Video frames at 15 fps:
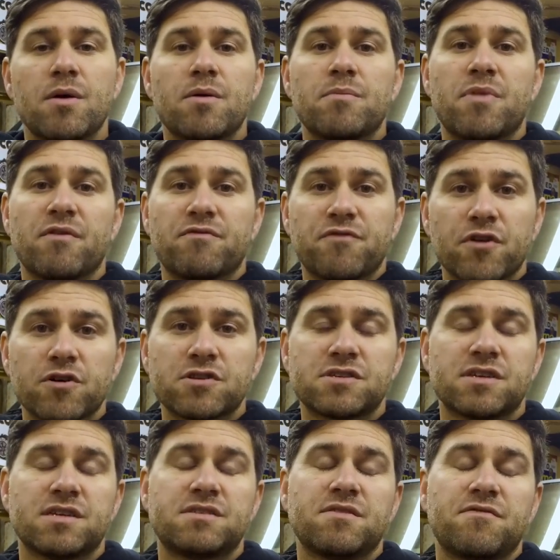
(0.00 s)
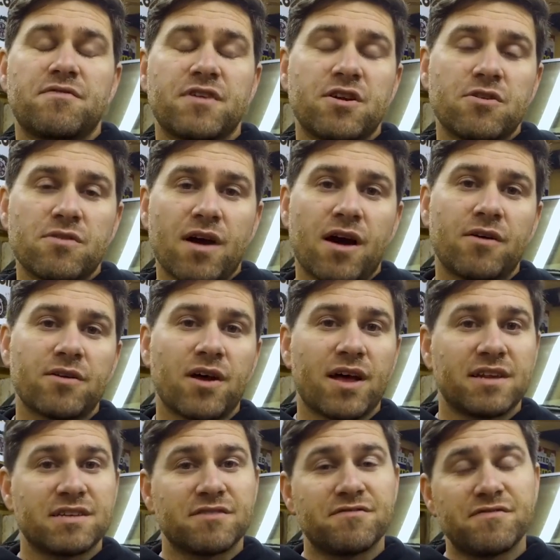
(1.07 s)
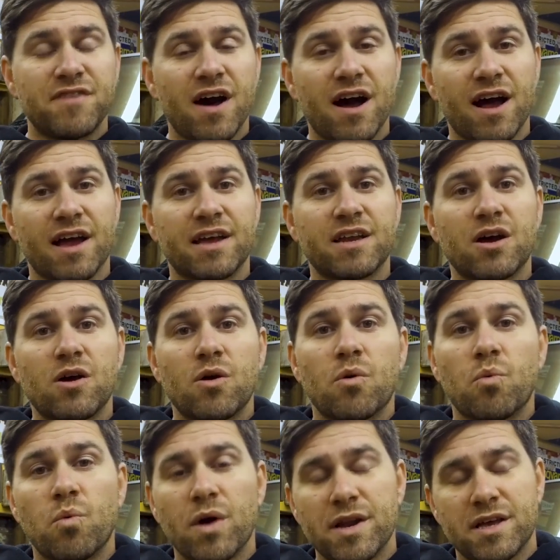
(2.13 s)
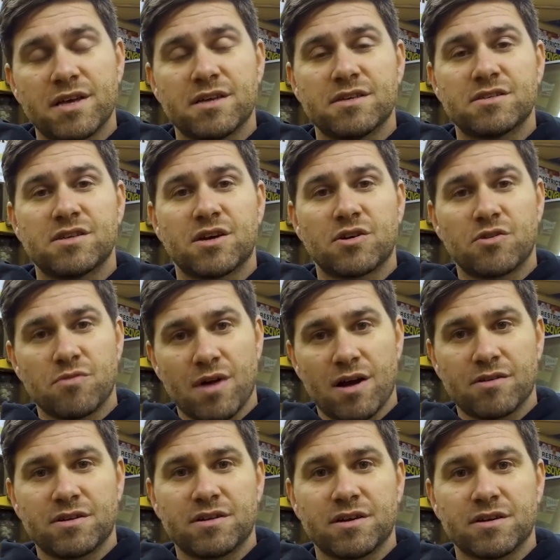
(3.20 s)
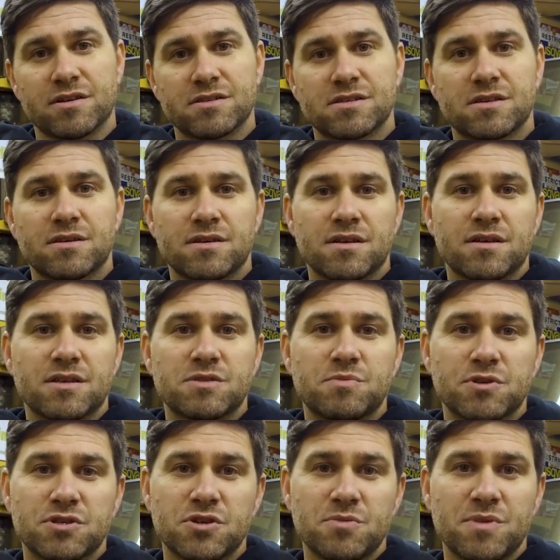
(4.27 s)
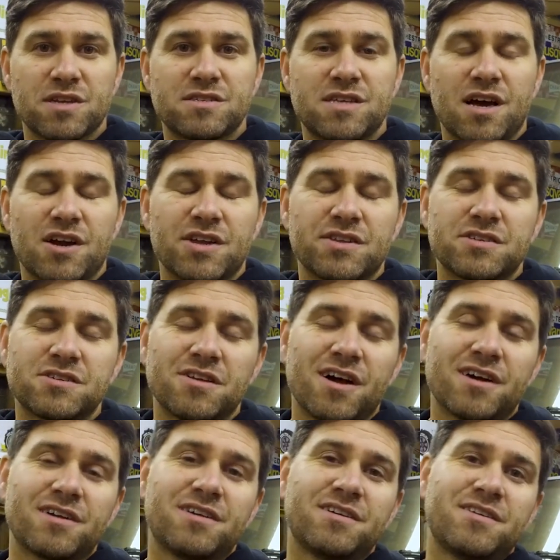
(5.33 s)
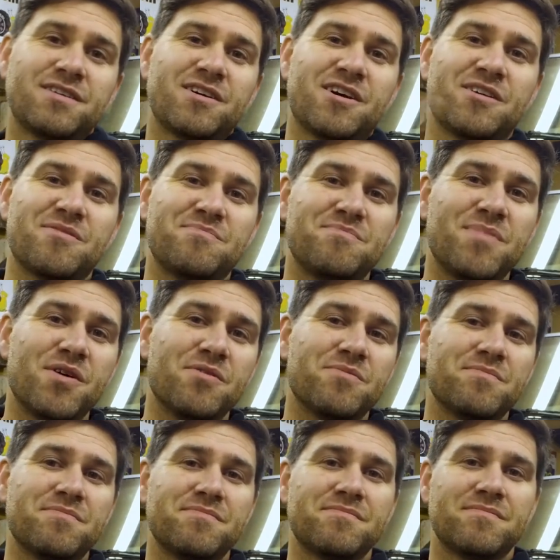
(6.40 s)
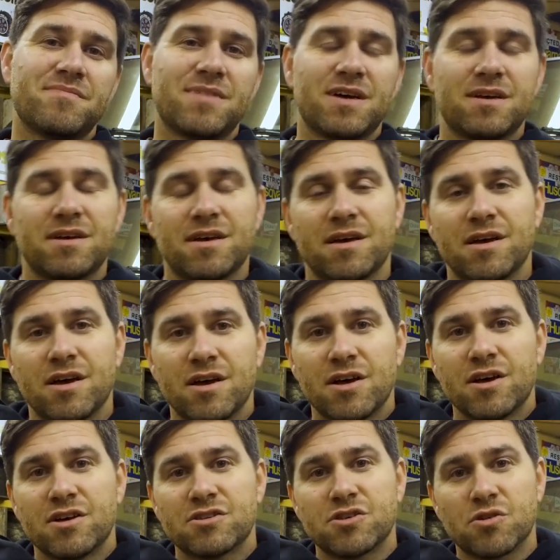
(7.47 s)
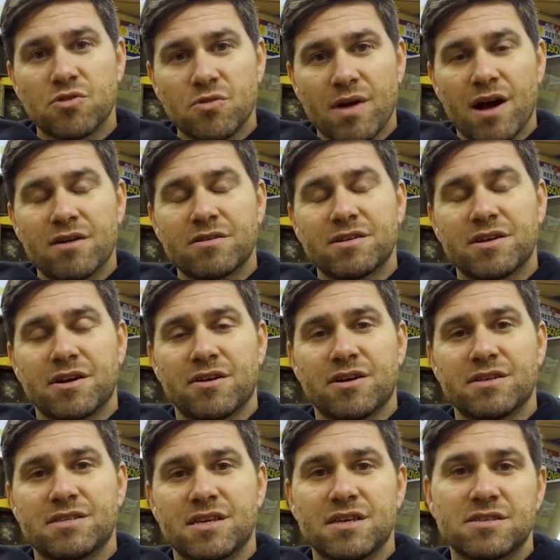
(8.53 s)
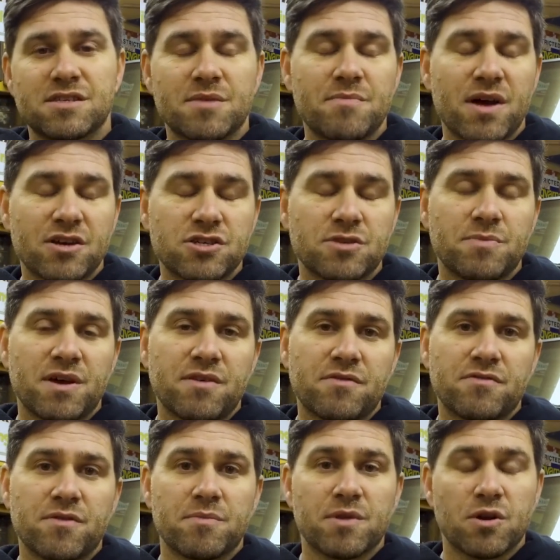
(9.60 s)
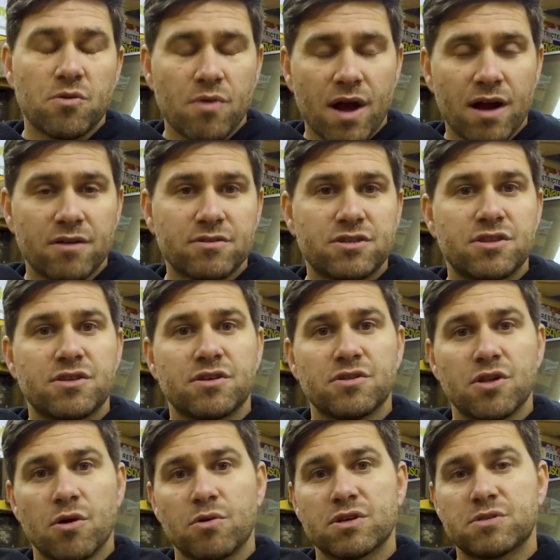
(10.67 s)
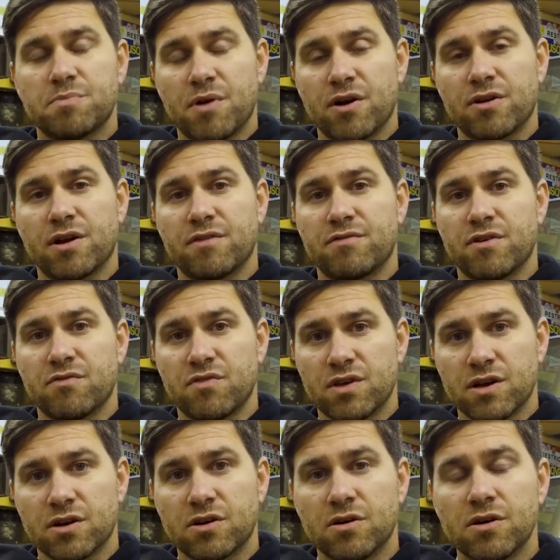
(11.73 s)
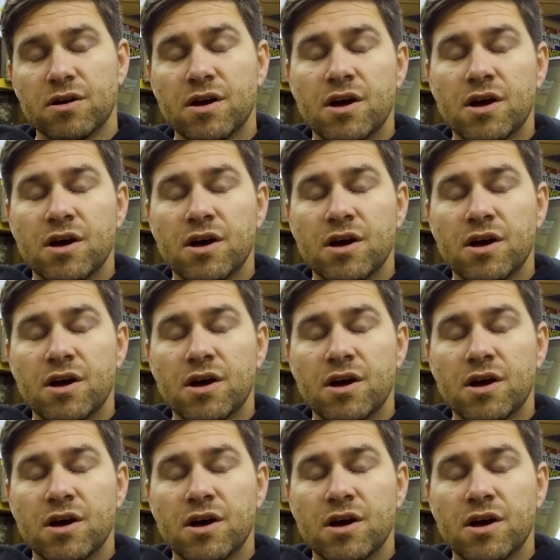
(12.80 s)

But first, let's figure out and define what is ground clearance. Let's put 2 minutes down on this clock. Boom. So ground clearance is the measurement from the ground to the lowest part of your vehicle.